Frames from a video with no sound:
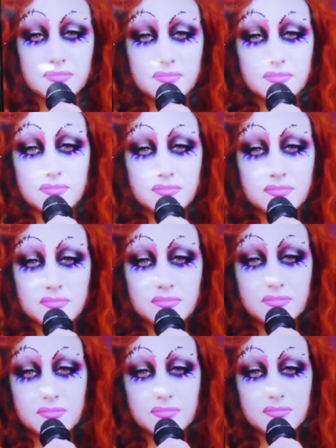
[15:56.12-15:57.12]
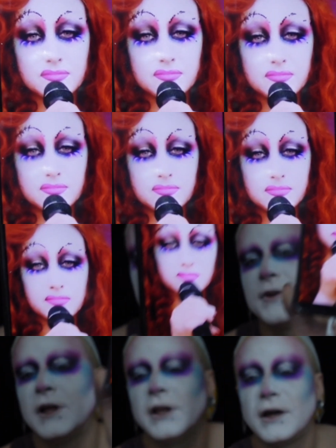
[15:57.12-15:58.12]
eyebrow there because all the rhinestones have
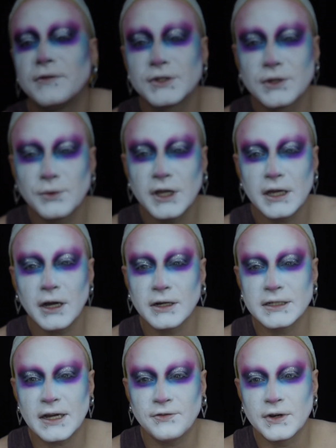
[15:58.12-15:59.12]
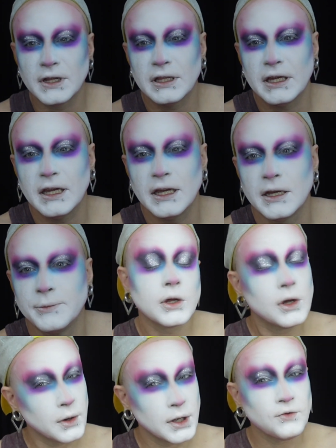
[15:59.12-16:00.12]
fallen off. So we are definitely
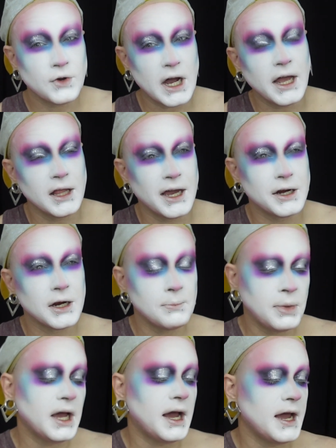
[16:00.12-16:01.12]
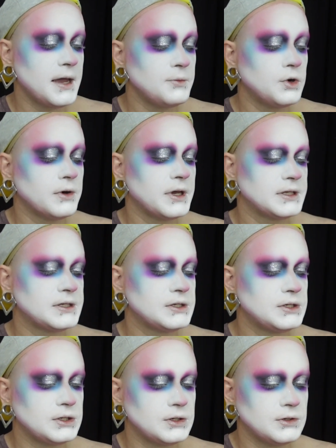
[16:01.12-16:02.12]
going for eyeliner, but I'm going to
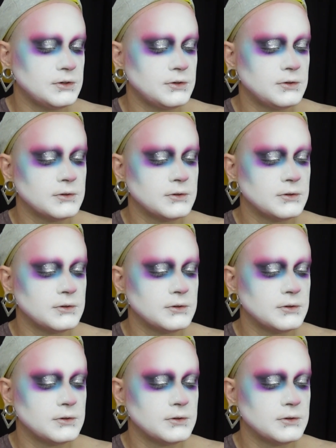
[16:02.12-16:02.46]
do,